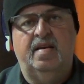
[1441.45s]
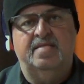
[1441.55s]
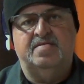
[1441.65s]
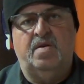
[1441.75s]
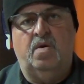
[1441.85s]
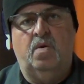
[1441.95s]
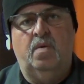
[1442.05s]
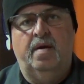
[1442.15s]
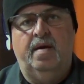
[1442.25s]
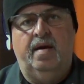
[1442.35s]

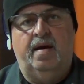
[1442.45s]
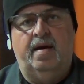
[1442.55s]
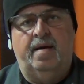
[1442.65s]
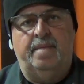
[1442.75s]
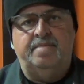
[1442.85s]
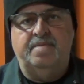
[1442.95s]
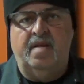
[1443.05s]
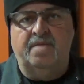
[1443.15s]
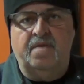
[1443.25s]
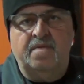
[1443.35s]
So
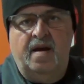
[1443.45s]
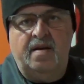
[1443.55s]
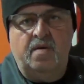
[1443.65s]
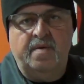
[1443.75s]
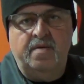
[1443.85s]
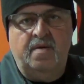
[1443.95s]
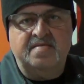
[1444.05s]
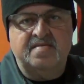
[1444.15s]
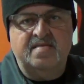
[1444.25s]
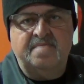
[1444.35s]
if you've not already
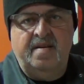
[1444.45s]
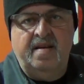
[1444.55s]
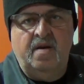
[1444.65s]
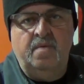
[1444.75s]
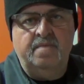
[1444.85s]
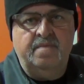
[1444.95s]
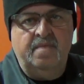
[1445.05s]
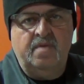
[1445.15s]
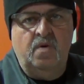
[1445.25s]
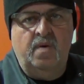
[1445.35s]
watched this video,
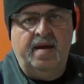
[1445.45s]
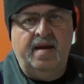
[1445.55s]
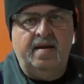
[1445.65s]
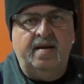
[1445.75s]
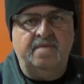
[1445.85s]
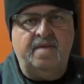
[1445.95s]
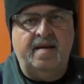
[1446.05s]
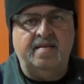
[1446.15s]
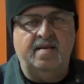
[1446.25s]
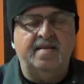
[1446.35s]
go ahead and
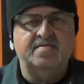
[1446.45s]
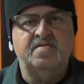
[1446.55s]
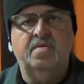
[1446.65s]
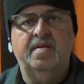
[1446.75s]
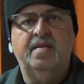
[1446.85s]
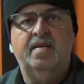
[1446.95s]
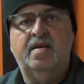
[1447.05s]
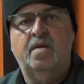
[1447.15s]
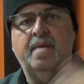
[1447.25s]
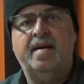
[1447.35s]
find the links to it.
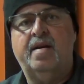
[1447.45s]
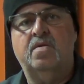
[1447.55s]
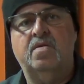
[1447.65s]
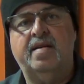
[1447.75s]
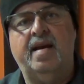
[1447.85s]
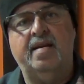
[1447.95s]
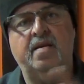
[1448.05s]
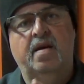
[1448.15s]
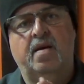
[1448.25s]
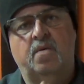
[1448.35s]
Go back there and look at it.